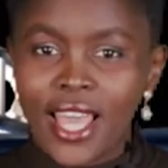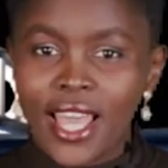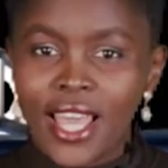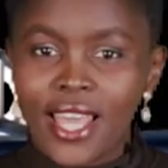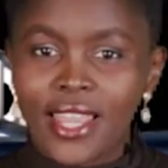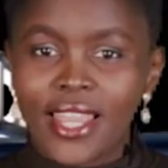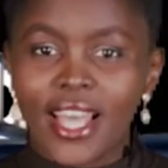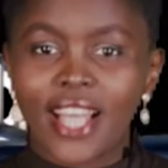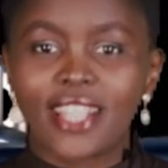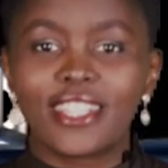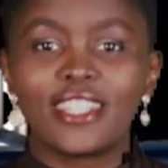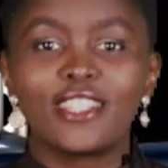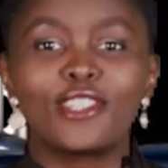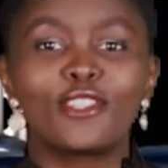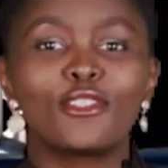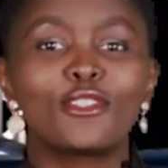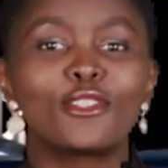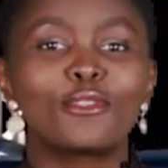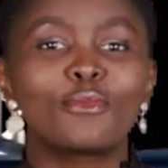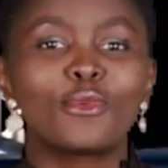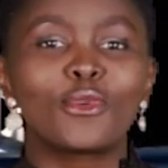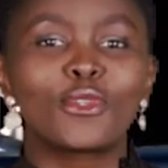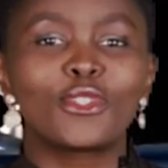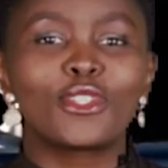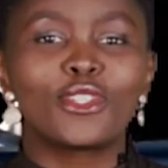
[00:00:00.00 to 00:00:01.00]
And that's it on
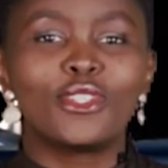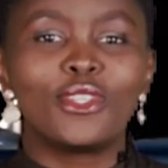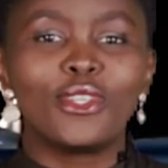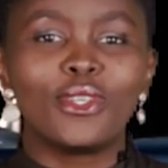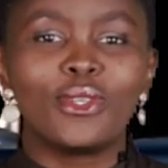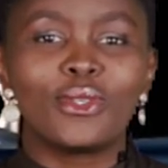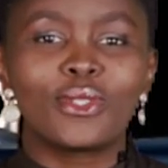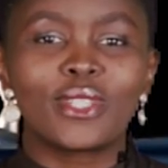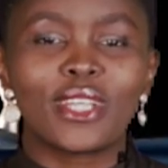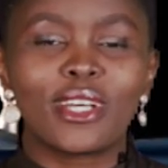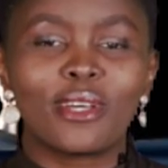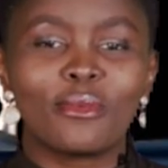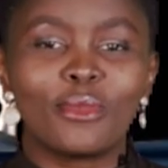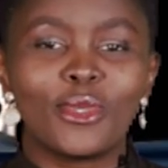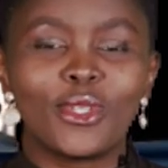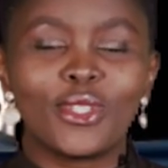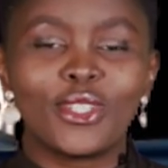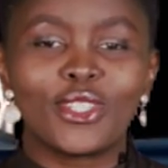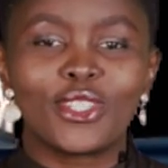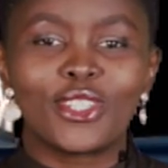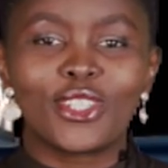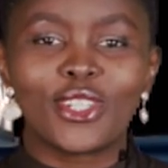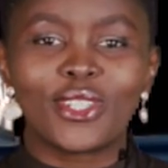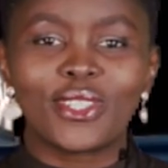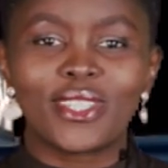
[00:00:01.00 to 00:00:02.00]
sports news. I'm
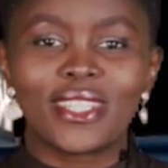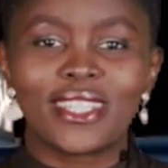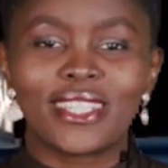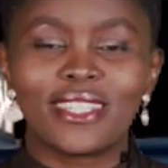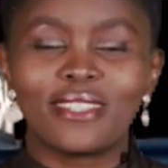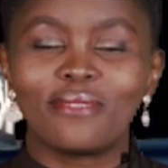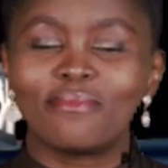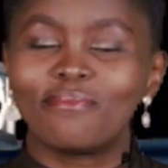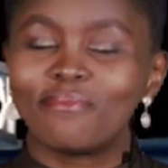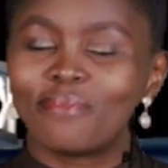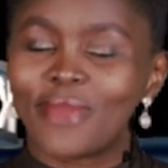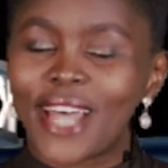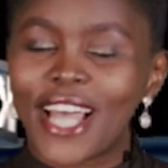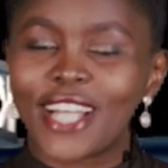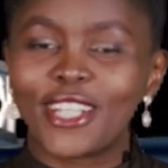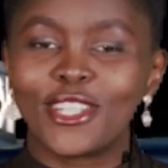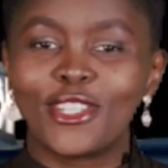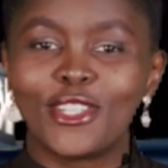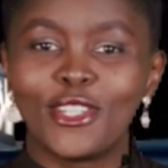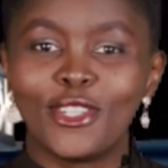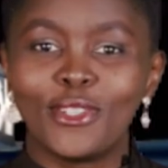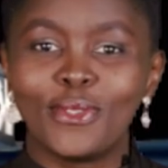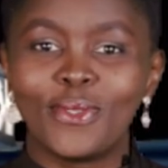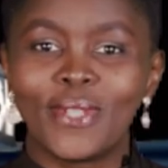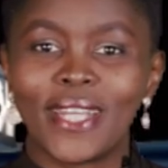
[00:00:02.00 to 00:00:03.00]
Eunice Johnson. Back
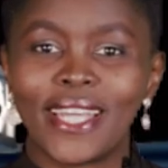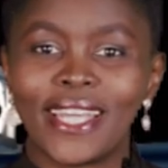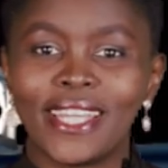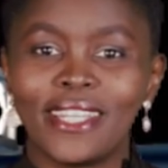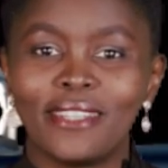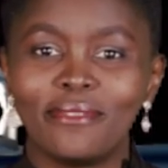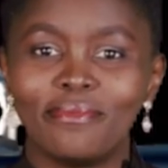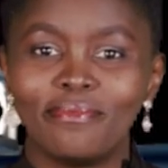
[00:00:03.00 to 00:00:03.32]
to you, Nay.